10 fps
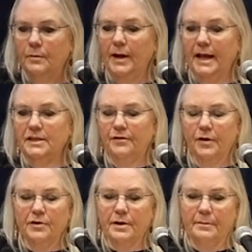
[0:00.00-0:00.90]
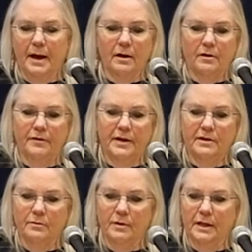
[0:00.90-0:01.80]
We like to focus on
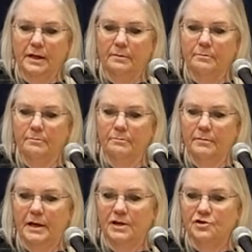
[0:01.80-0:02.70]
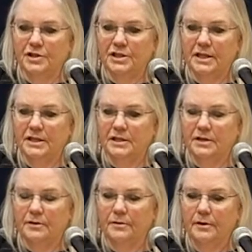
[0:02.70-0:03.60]
biographies. They're really interesting to
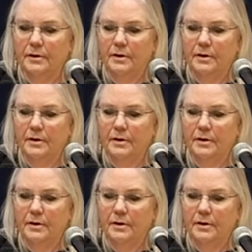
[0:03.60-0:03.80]
do.